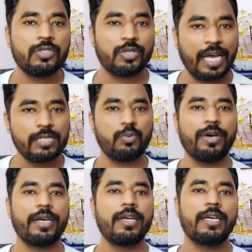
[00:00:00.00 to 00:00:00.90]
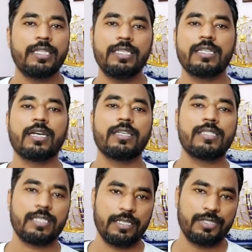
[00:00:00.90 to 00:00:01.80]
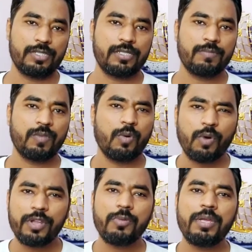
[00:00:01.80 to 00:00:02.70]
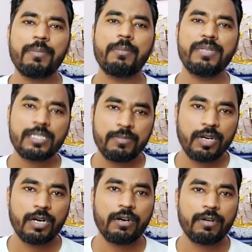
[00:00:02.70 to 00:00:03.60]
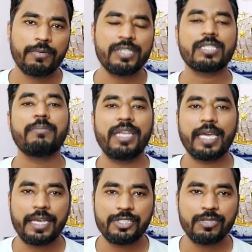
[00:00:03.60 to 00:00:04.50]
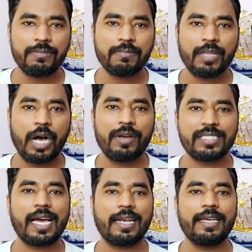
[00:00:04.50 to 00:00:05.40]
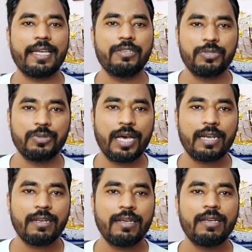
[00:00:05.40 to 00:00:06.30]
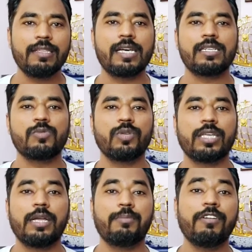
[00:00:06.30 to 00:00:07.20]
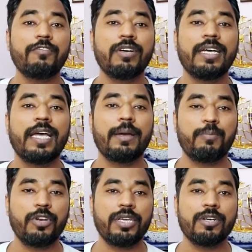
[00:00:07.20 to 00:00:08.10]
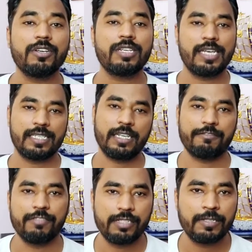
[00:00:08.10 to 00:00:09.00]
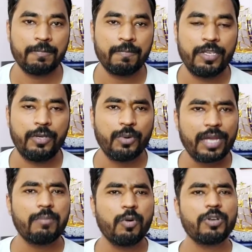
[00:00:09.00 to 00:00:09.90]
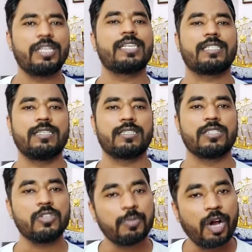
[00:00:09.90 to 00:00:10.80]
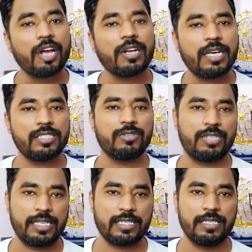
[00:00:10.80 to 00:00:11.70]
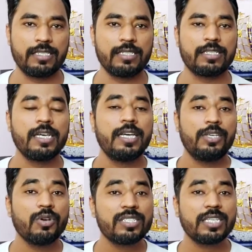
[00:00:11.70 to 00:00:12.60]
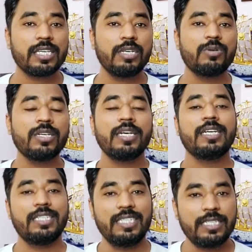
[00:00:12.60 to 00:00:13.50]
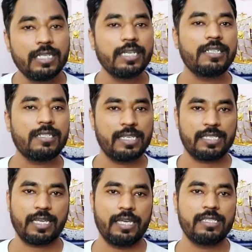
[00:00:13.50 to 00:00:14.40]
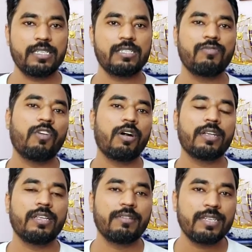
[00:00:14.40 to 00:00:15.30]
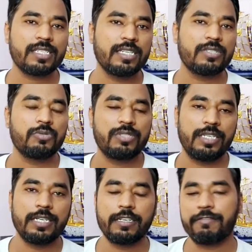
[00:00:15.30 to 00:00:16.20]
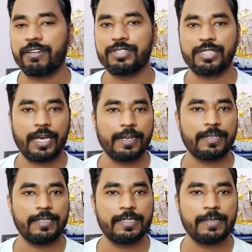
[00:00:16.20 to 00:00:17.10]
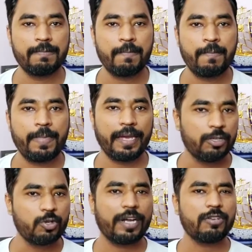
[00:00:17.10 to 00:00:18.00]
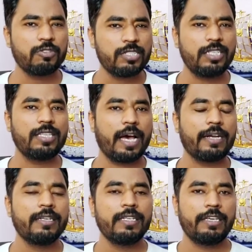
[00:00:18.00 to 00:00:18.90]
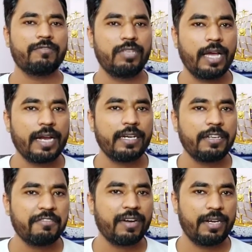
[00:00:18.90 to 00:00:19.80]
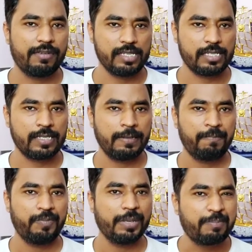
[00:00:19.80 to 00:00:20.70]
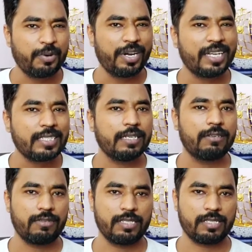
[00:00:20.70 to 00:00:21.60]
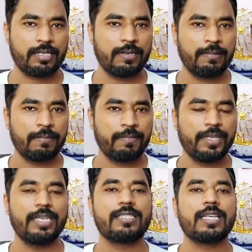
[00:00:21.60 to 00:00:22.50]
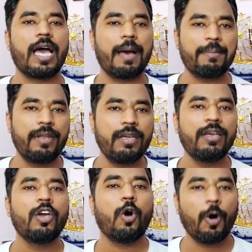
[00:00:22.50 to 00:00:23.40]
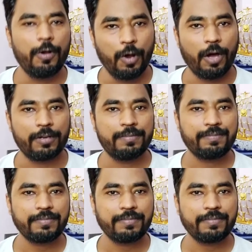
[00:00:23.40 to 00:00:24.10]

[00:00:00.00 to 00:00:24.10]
So that's where these are the stages. Now, what do you mean by risk mitigation? How exactly can you do that? That is with help of putting your test effort. You write more test cases, you prioritize your test cases, you execute detailed test cases for the risk associated functionalities. And you try to see that if the identified risk, the predicted risk is happening or not.